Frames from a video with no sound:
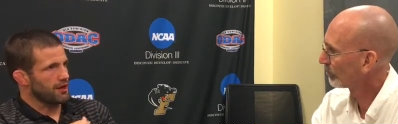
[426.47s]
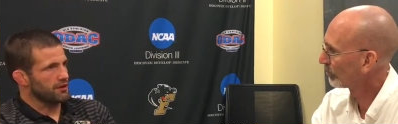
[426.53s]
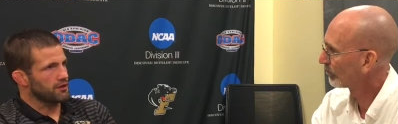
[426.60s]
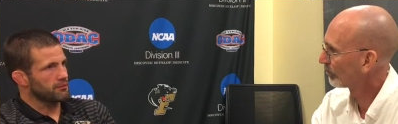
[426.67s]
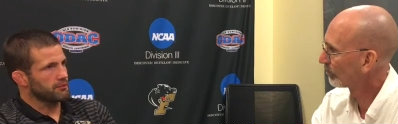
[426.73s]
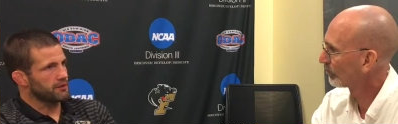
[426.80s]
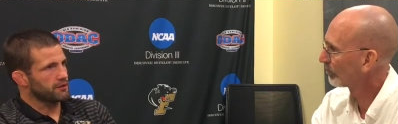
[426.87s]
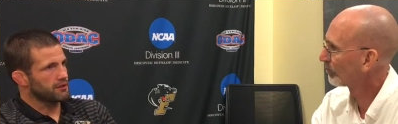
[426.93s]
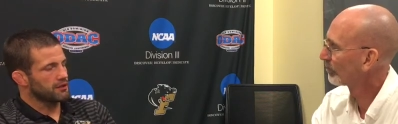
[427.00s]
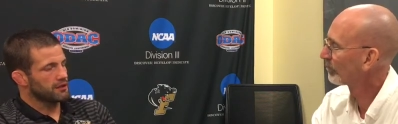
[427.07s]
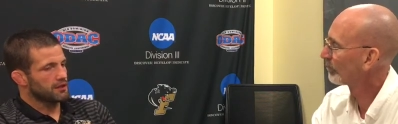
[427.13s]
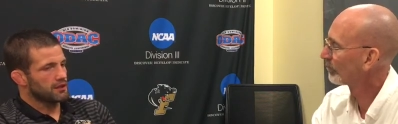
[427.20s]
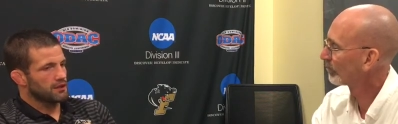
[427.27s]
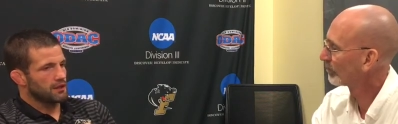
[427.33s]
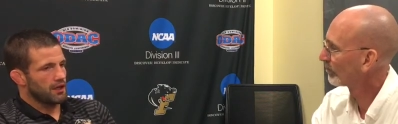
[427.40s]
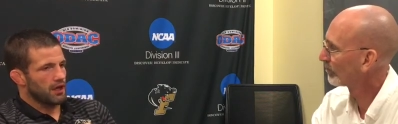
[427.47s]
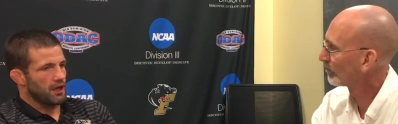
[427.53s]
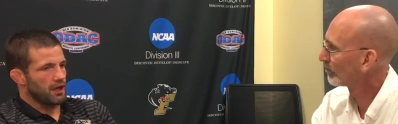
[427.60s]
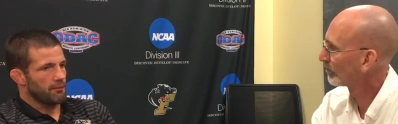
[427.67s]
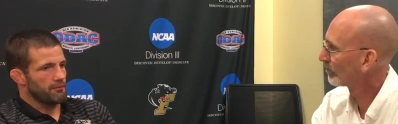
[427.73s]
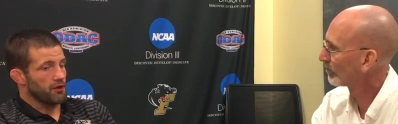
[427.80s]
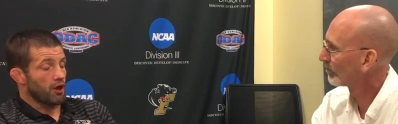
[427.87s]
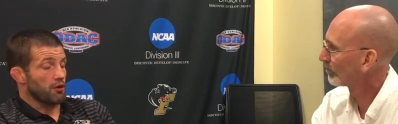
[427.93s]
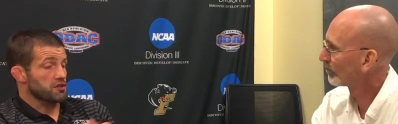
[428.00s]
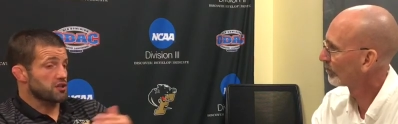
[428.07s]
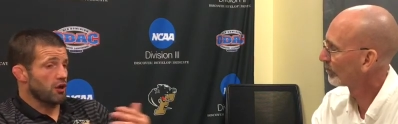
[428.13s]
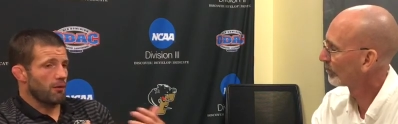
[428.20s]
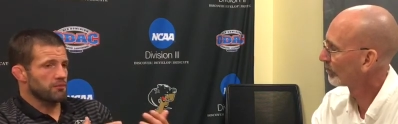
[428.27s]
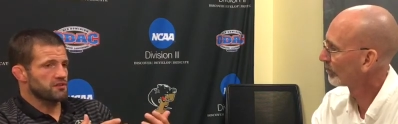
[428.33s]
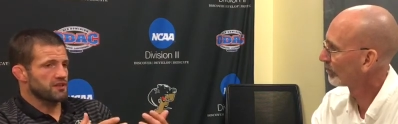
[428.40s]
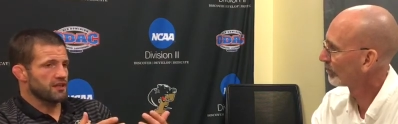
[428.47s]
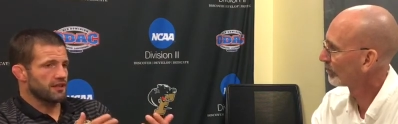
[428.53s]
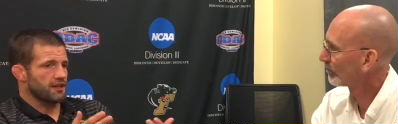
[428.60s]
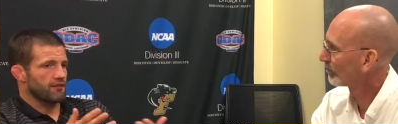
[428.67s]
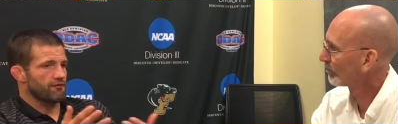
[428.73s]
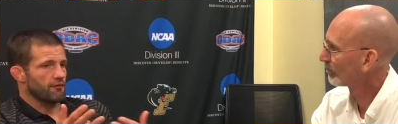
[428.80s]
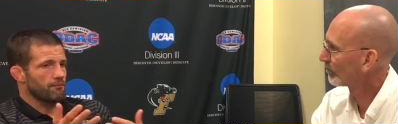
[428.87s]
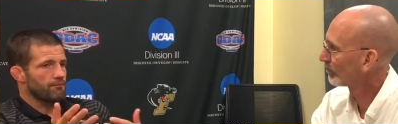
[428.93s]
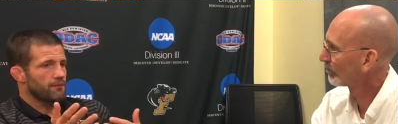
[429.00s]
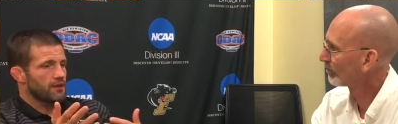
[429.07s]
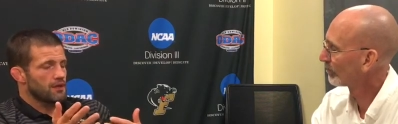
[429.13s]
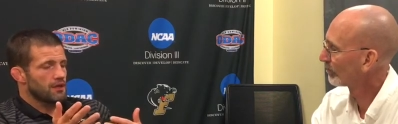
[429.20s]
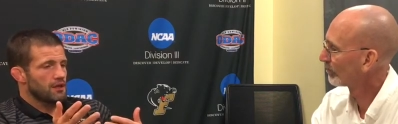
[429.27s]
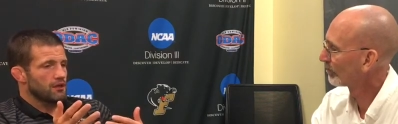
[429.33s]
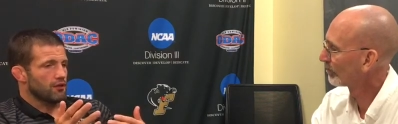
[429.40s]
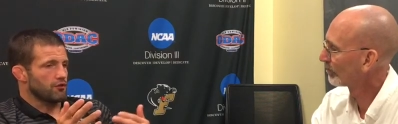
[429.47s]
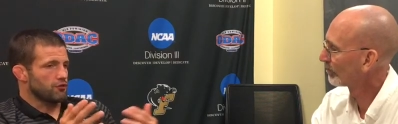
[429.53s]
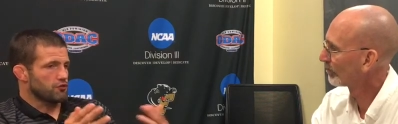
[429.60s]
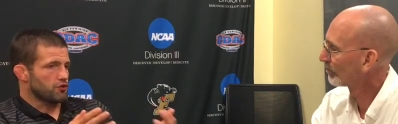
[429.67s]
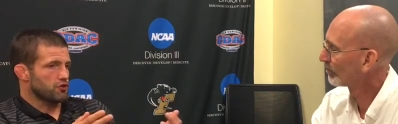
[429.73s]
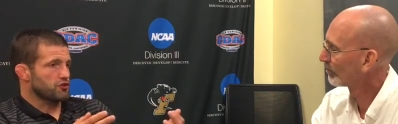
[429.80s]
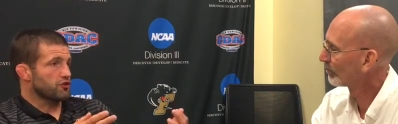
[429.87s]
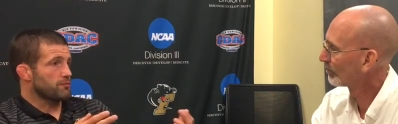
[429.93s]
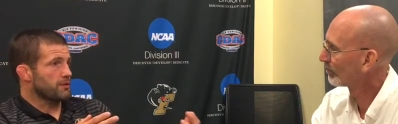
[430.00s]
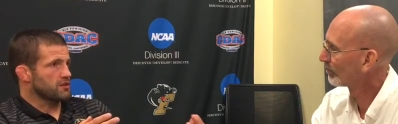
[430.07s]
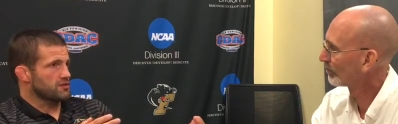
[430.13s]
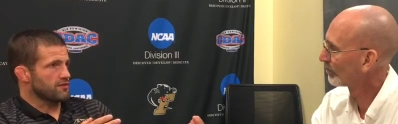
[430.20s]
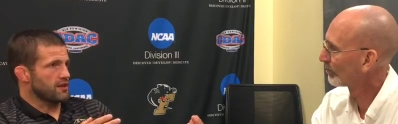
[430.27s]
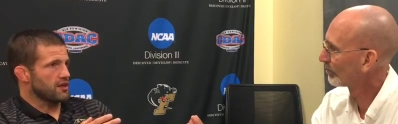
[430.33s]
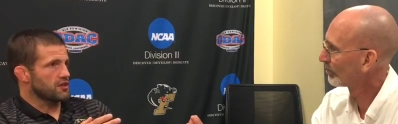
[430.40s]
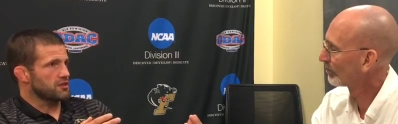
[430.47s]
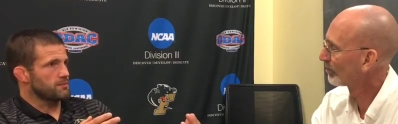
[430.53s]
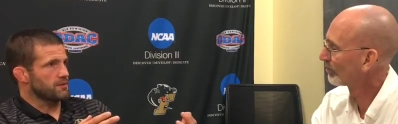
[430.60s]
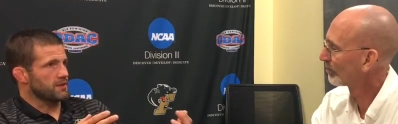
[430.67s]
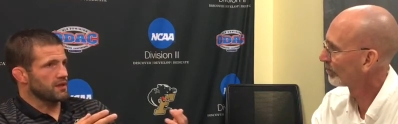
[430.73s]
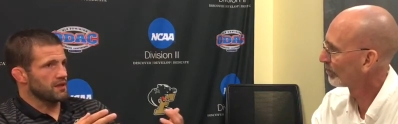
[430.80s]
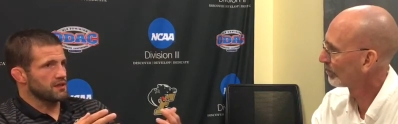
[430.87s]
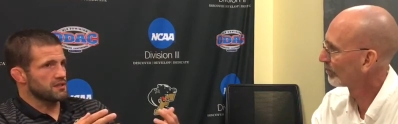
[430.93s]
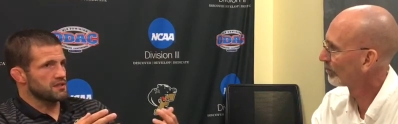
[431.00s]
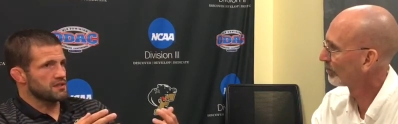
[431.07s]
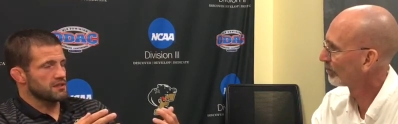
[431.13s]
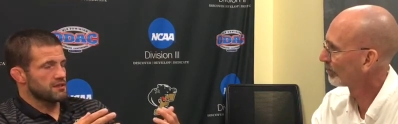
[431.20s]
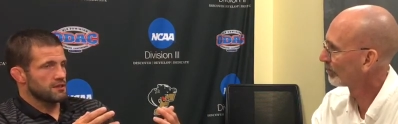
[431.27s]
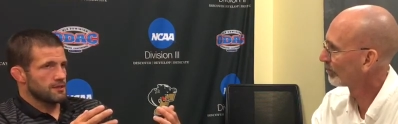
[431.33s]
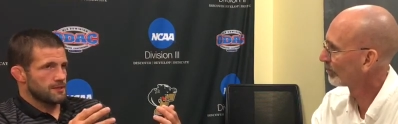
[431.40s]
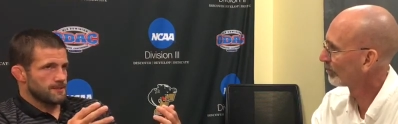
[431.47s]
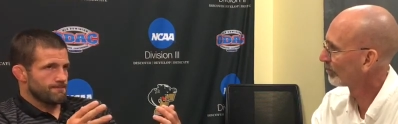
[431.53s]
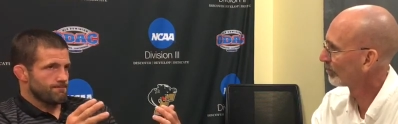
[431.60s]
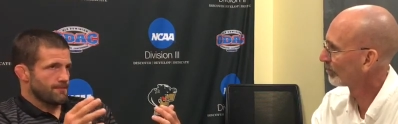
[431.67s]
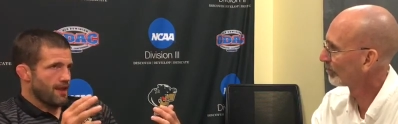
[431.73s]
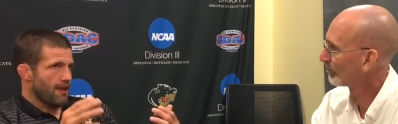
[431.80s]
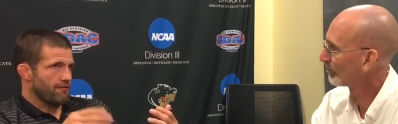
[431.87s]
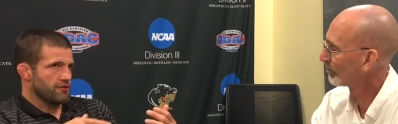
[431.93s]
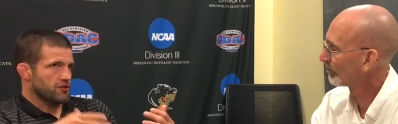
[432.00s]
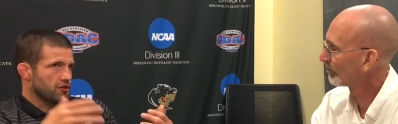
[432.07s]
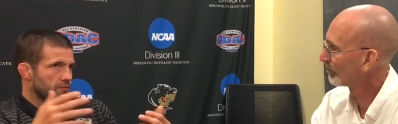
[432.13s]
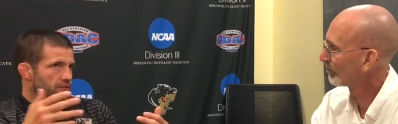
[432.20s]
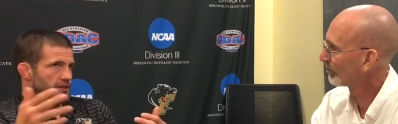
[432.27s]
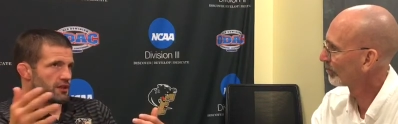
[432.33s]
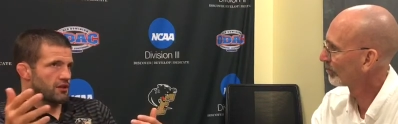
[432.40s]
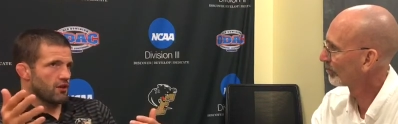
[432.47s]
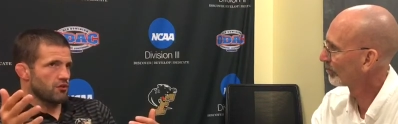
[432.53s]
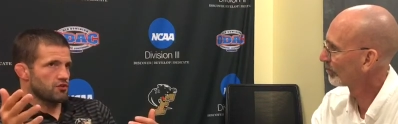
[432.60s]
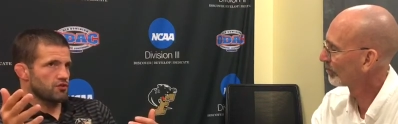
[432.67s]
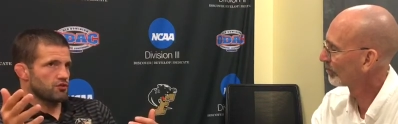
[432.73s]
Speaker 1: around him. And um, it always helps to get a kid from you know New Jersey or Pennsylvania, just because every tournament they go